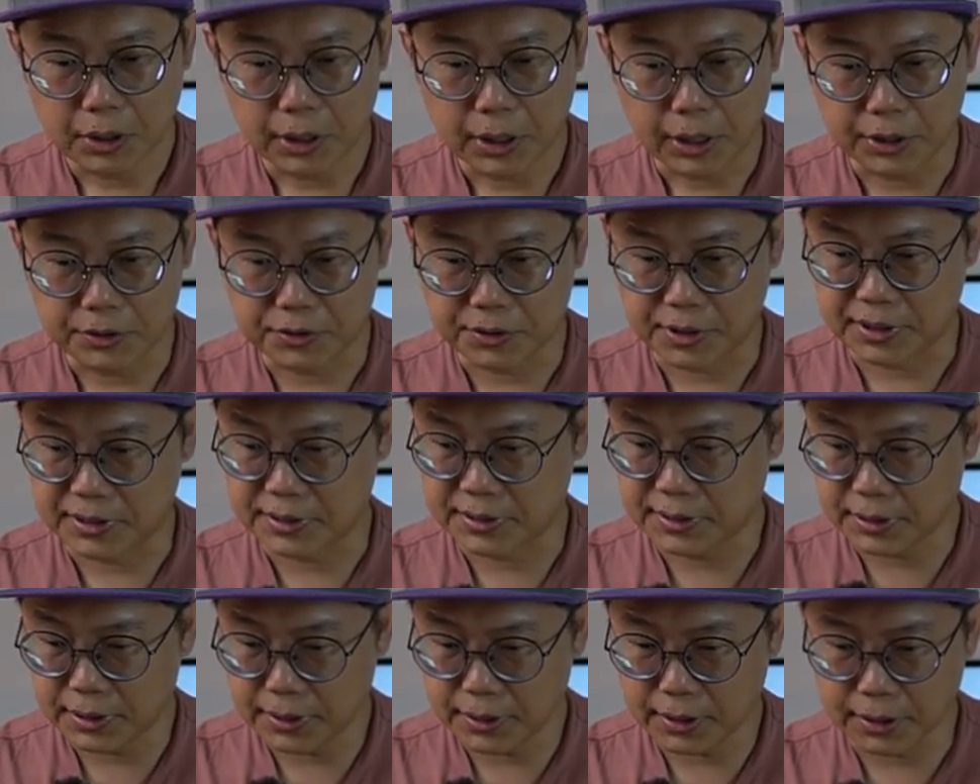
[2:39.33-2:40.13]
as you can
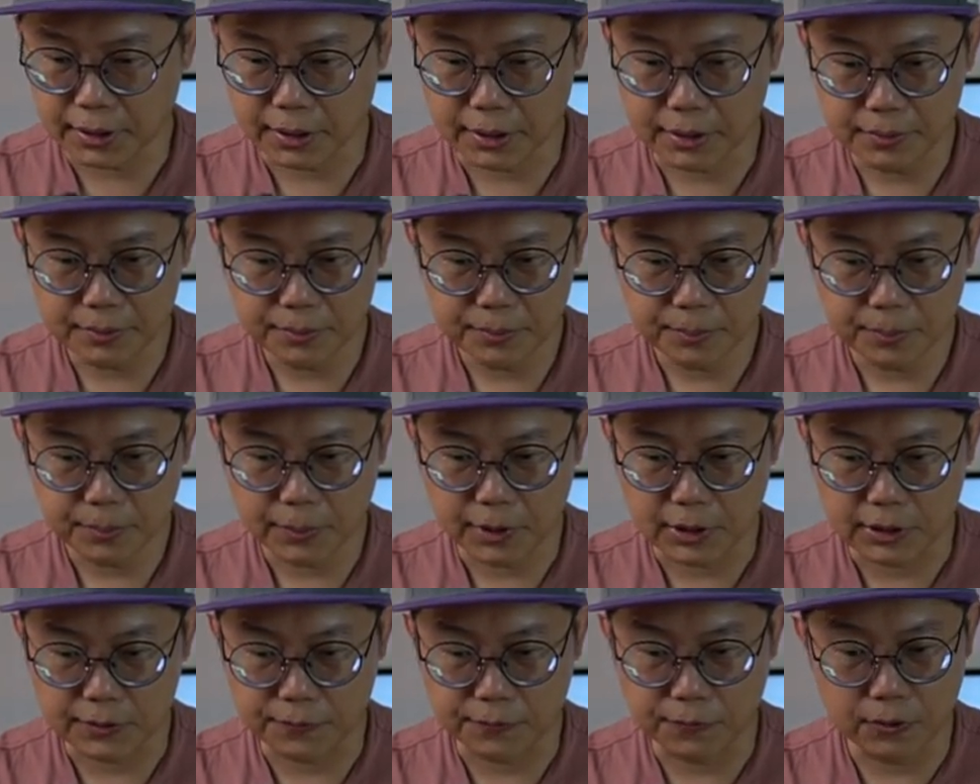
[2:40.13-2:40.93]
see here,
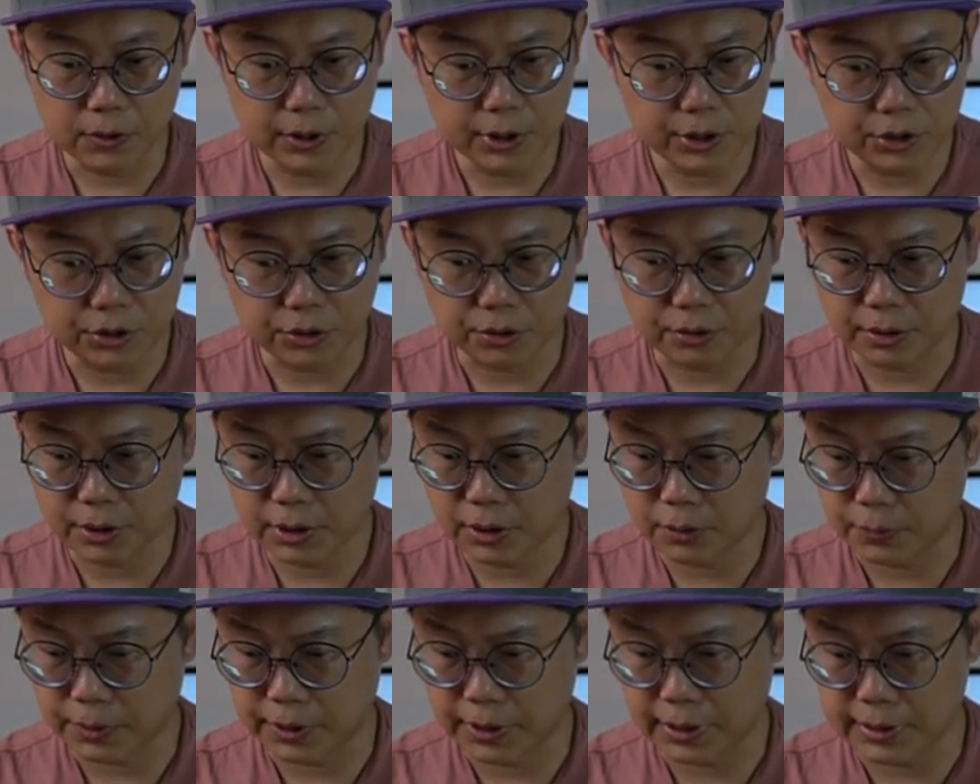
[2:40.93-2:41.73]
it's fully
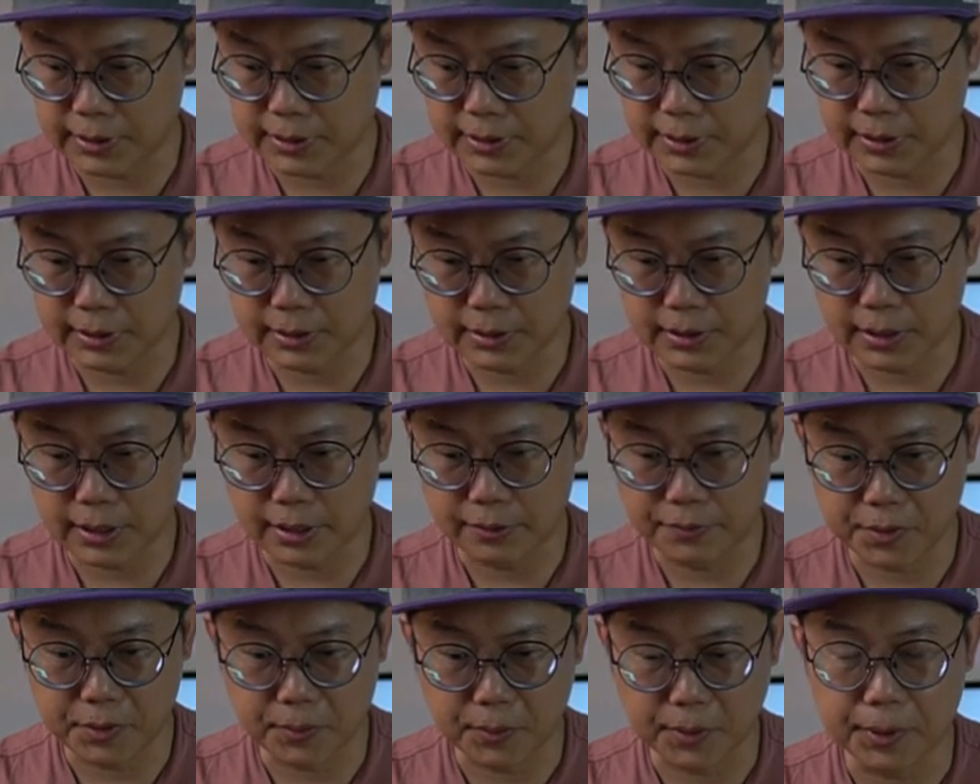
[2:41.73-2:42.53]
shielded with heat sinks
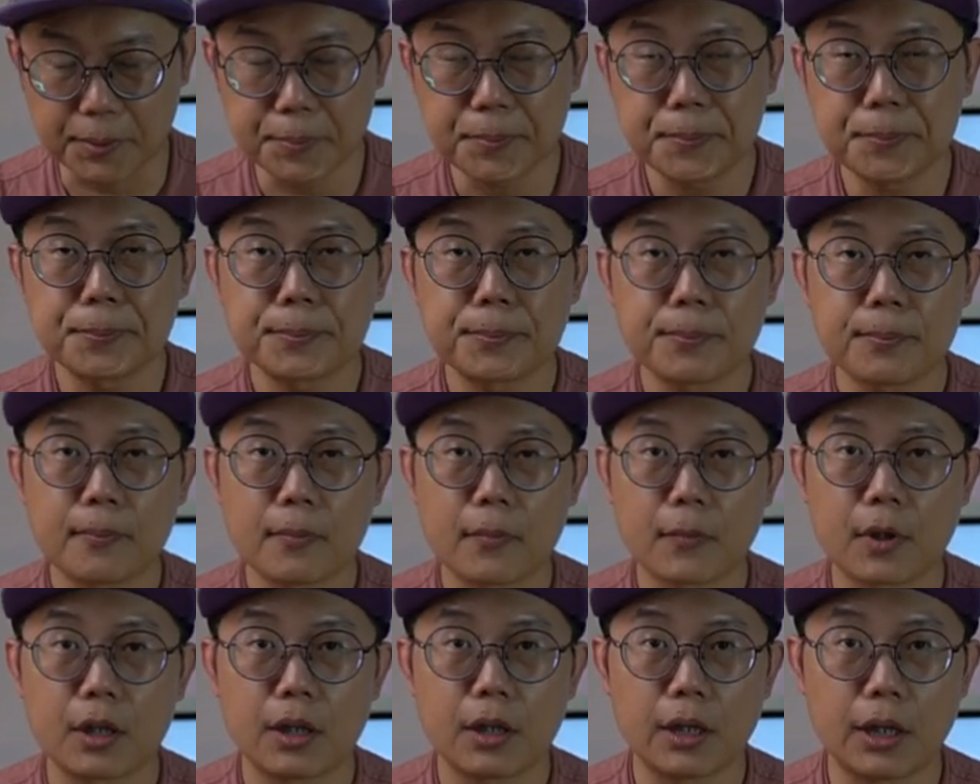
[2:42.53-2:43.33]
everywhere,
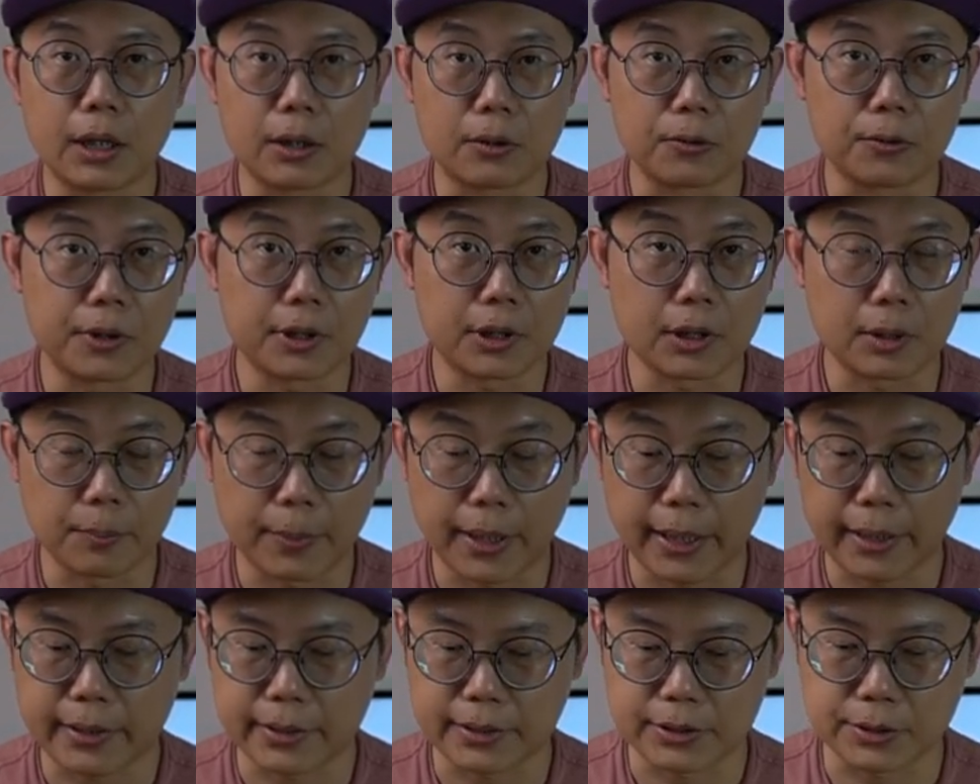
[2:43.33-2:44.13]
including the
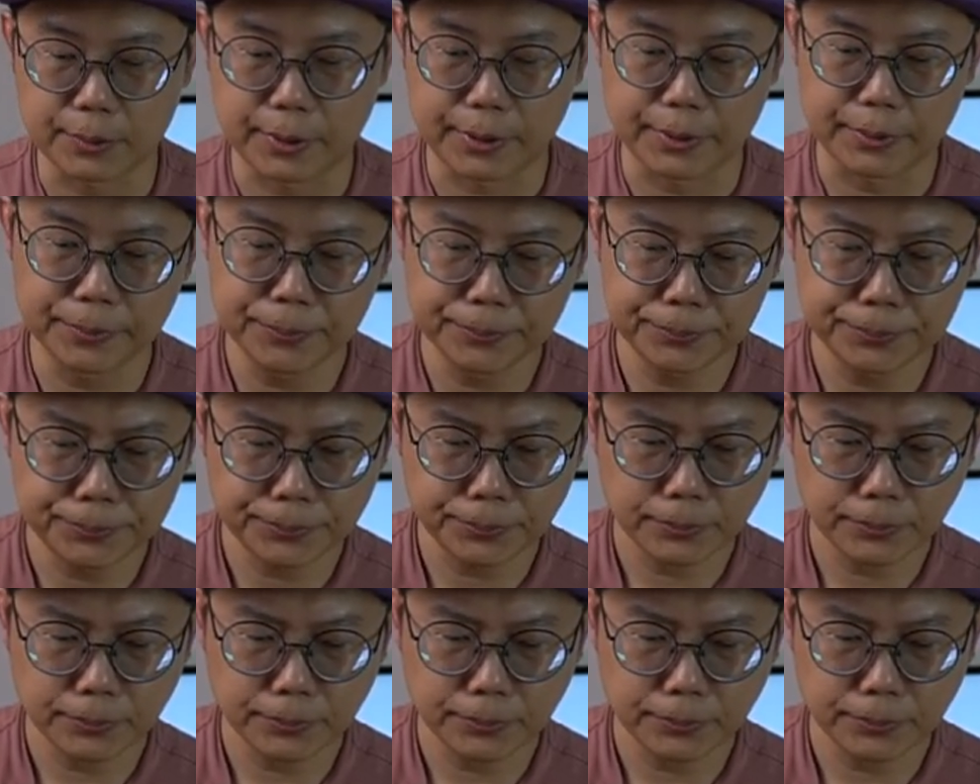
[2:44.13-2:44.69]
back as well.